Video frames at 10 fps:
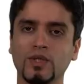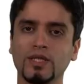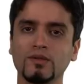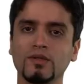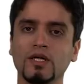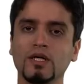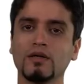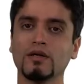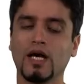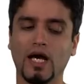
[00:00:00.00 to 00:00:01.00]
wheel.
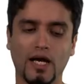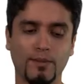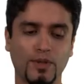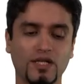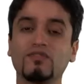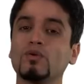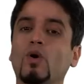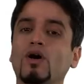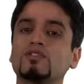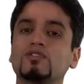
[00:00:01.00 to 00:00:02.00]
Uh, but if you
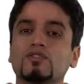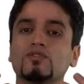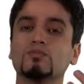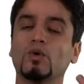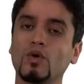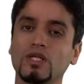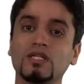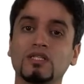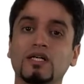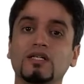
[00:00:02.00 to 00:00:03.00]
want to more
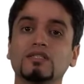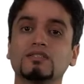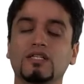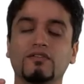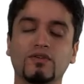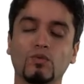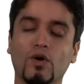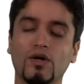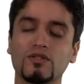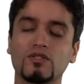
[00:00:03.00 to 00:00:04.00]
details, if you
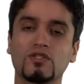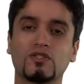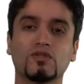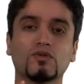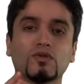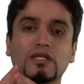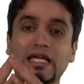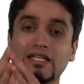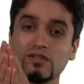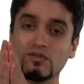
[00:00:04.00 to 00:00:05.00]
want to
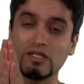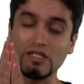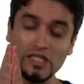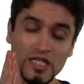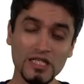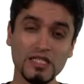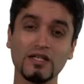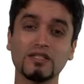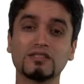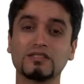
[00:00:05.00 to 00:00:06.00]
get into the
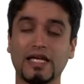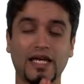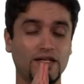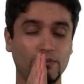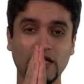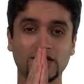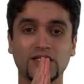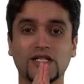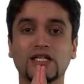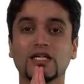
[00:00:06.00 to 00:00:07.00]
details and
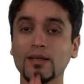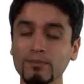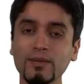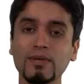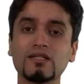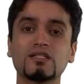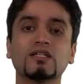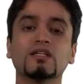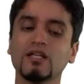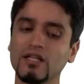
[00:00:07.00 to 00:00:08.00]
basically implement
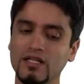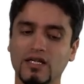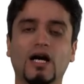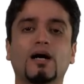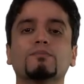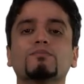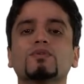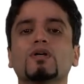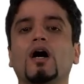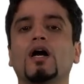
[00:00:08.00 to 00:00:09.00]
it, um,
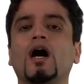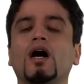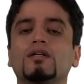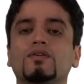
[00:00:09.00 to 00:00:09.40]
I highly